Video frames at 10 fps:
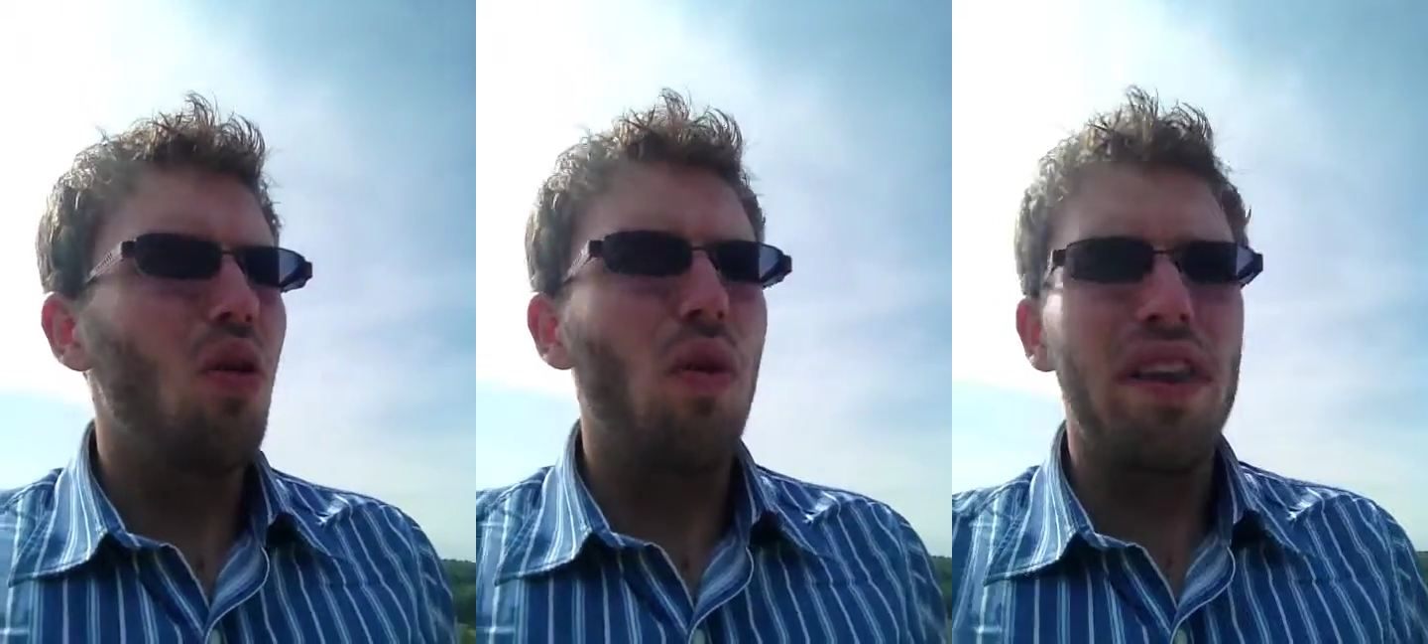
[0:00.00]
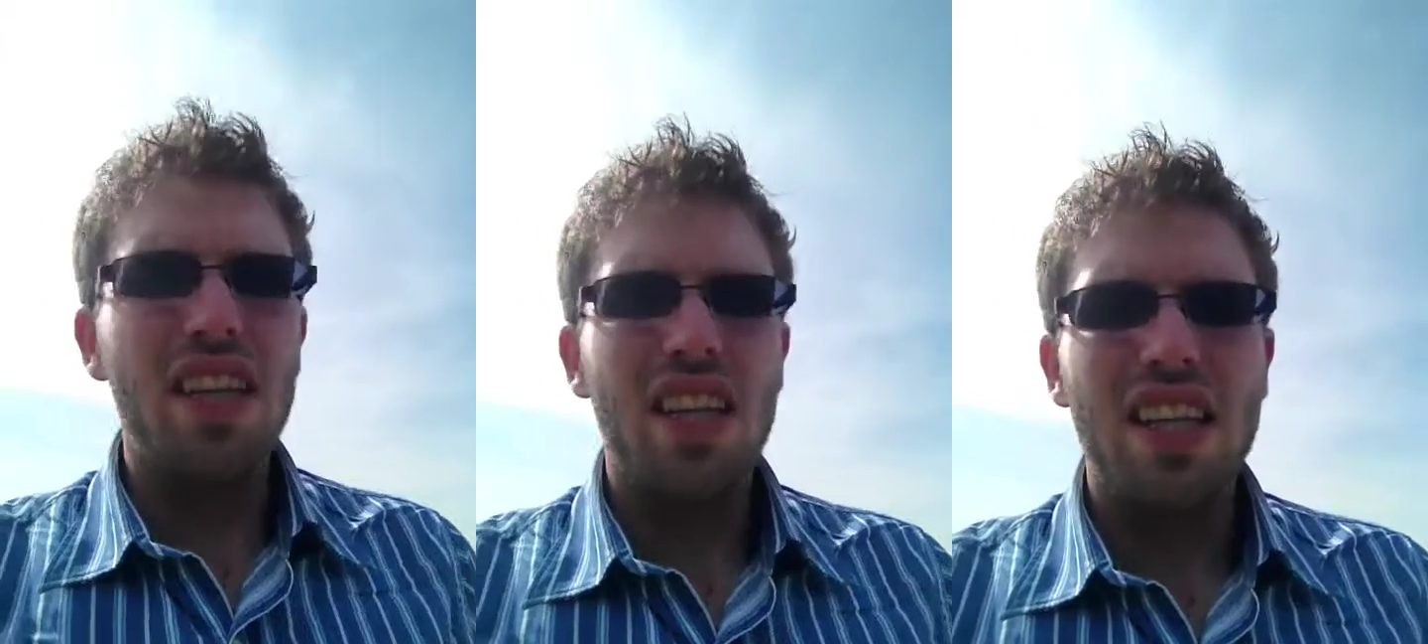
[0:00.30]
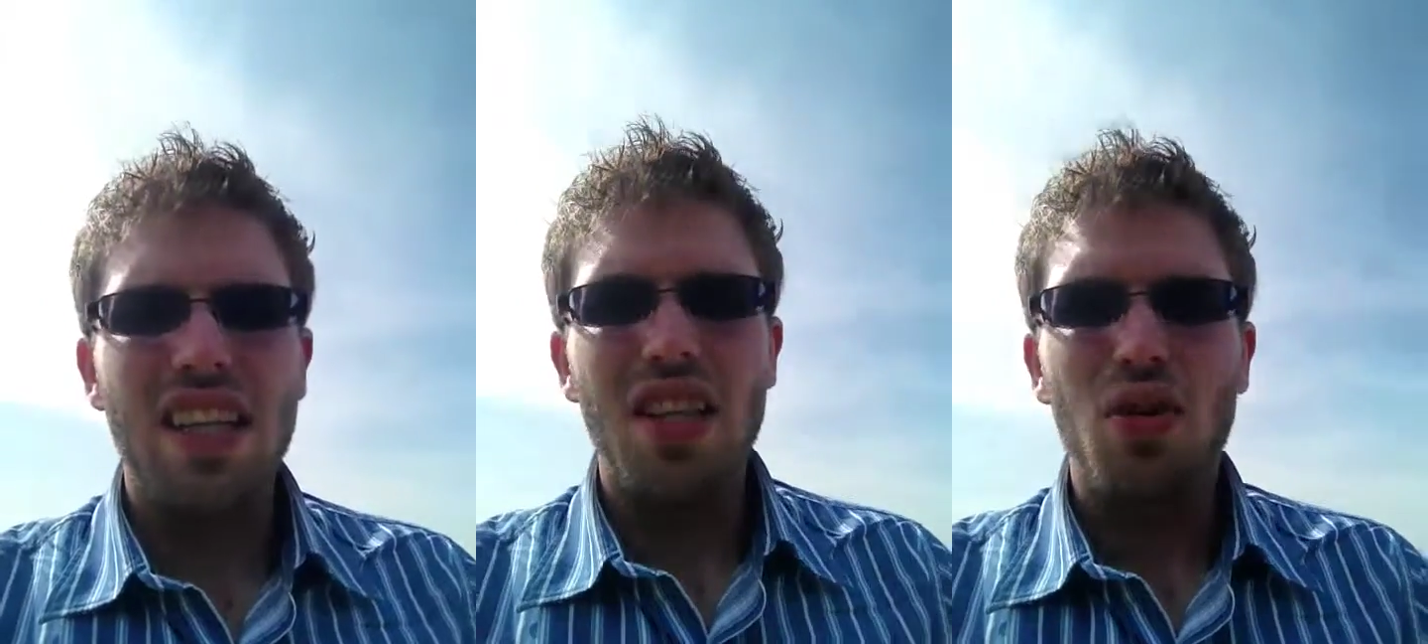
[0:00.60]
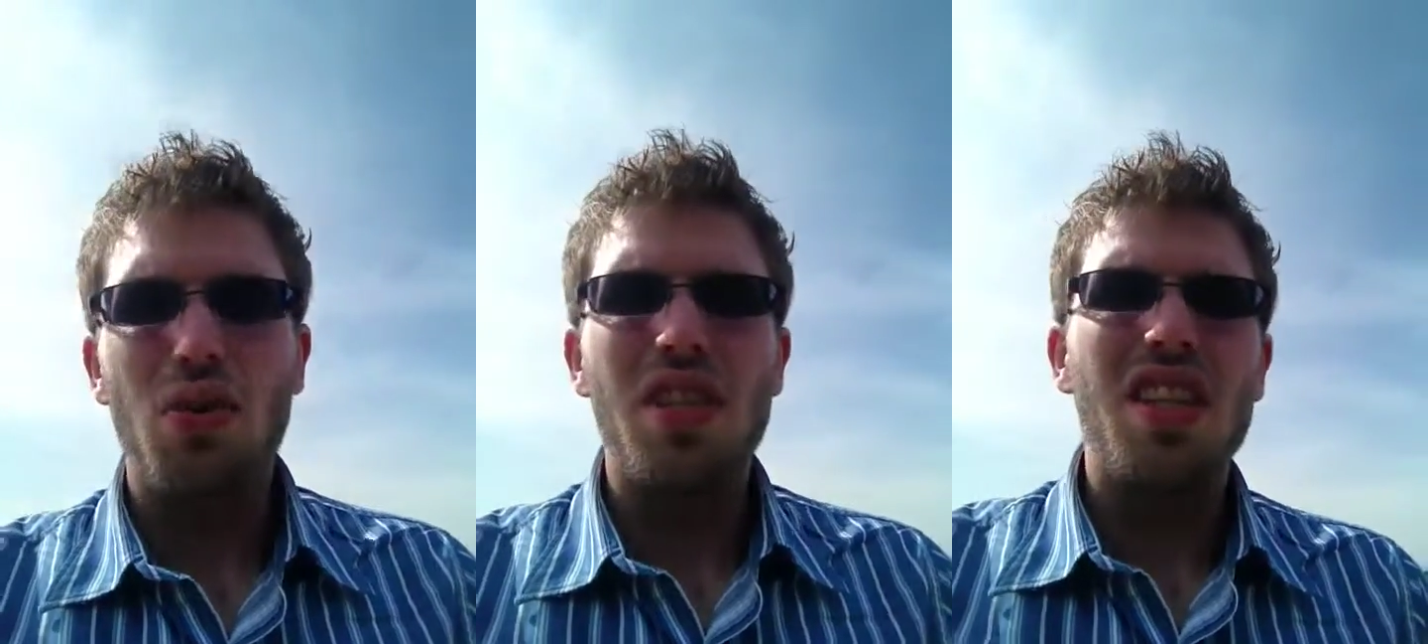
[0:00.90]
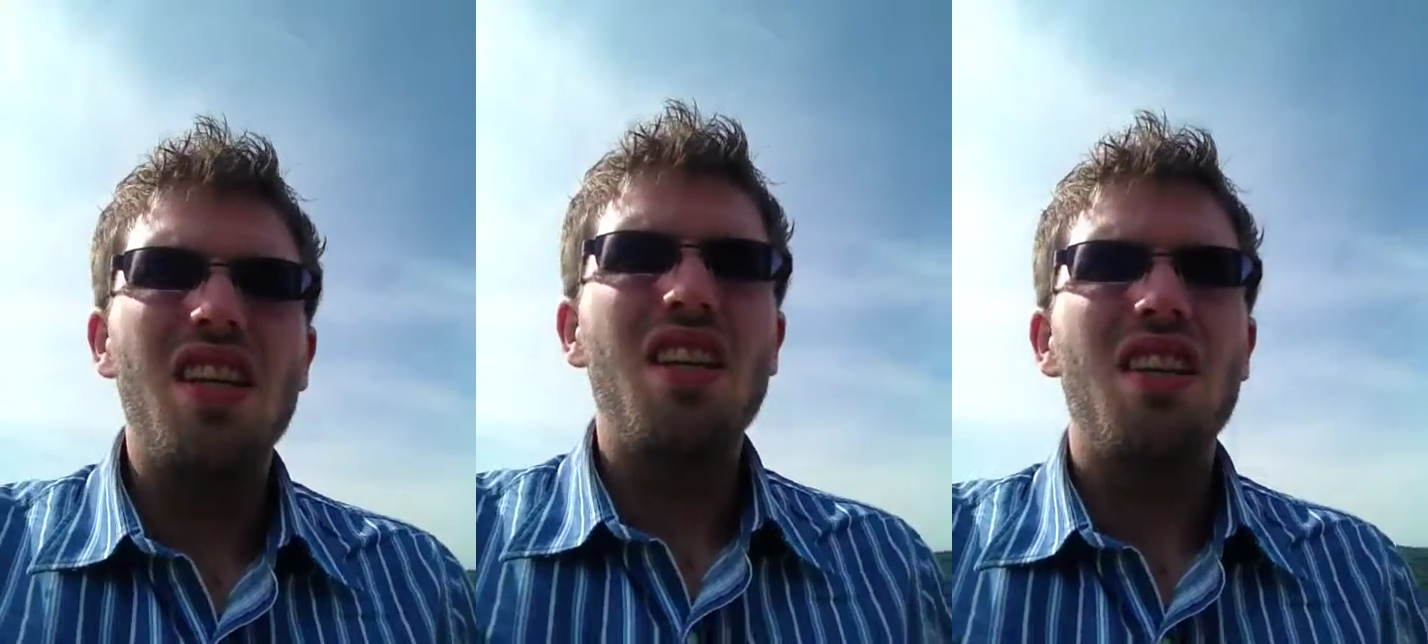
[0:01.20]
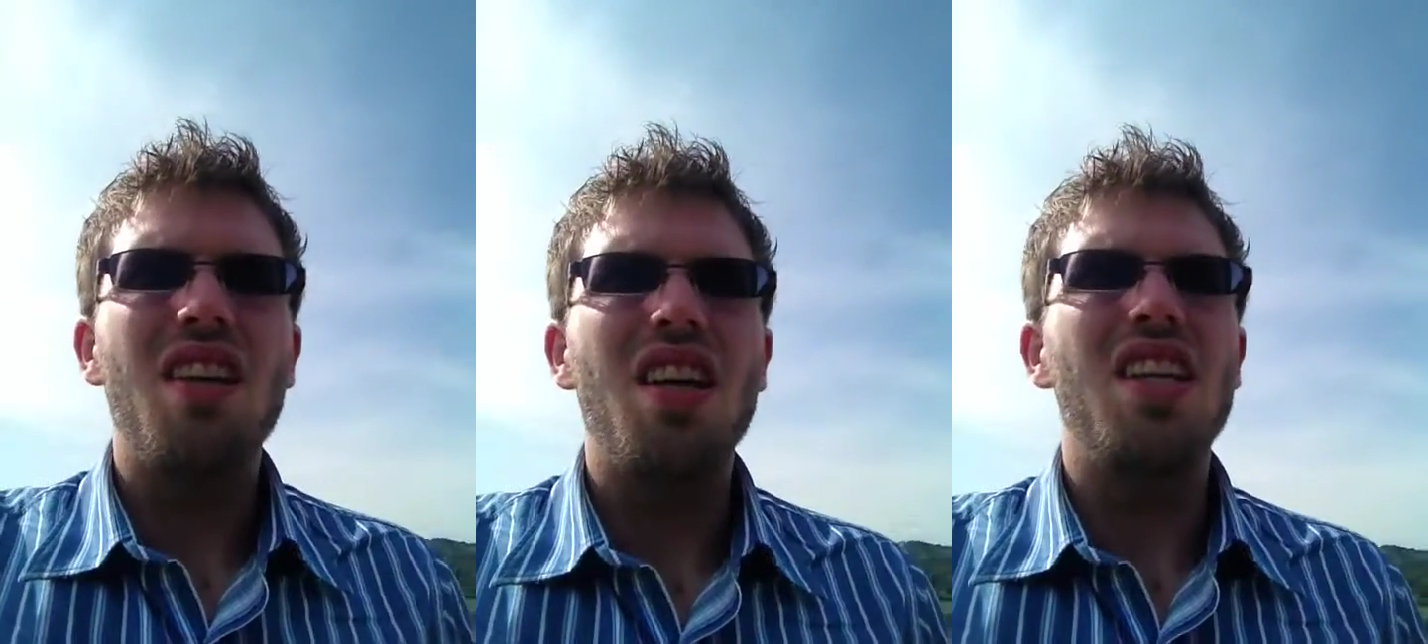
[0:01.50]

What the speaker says: One thing that Santa Cristina